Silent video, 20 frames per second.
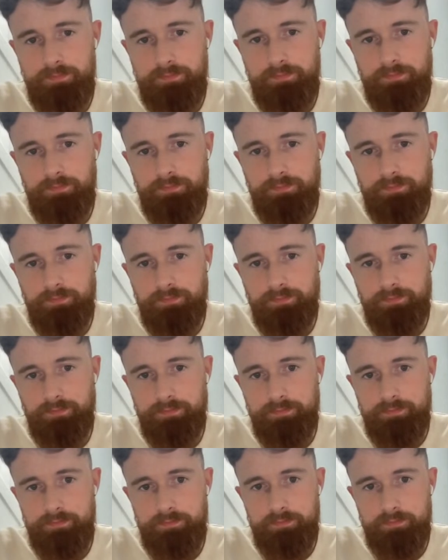
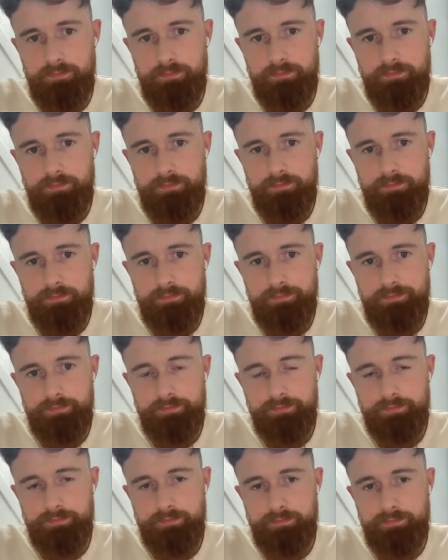
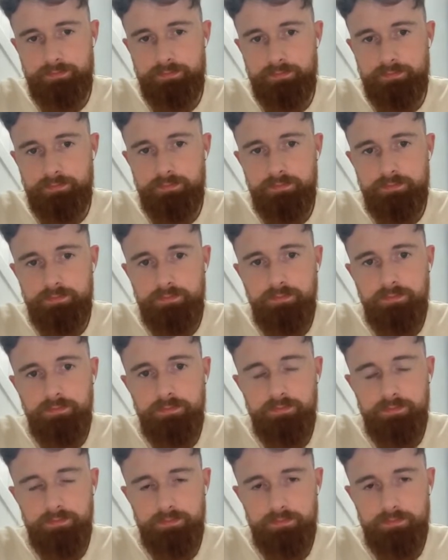
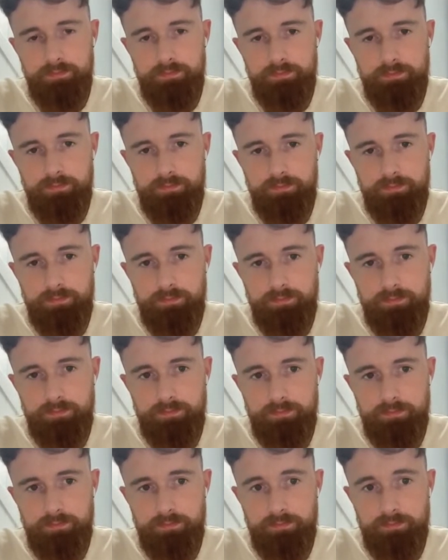
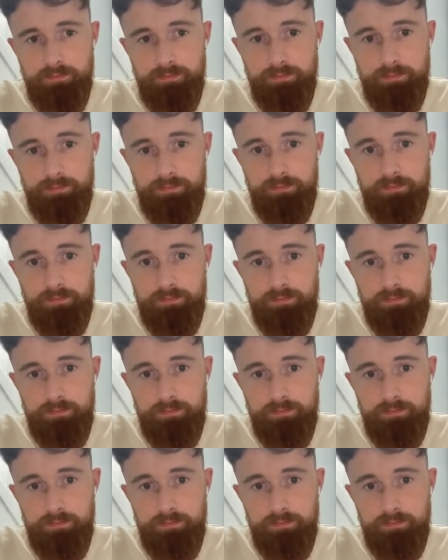This person isn't speaking.